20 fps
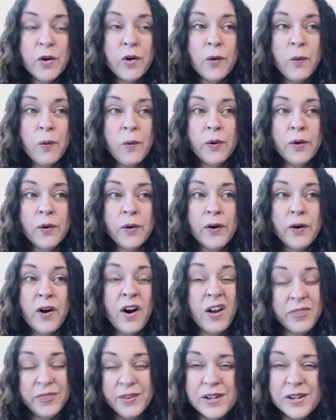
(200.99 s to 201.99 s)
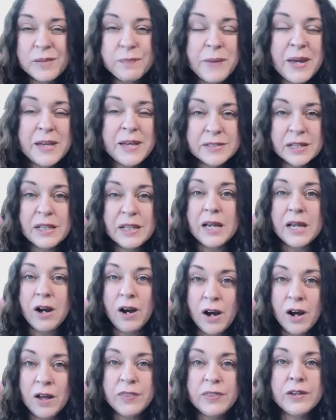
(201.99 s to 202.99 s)
or on their, it basically
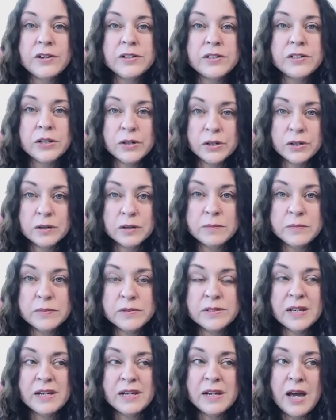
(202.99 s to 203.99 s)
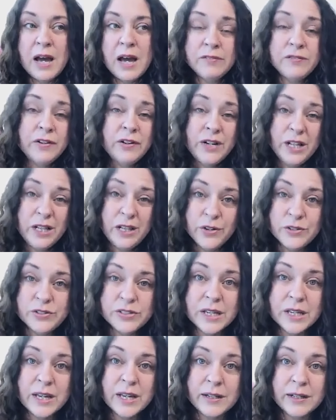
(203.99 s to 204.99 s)
on their terms, not very close
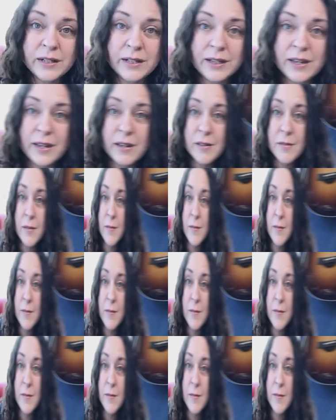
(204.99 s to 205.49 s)
and cuddly.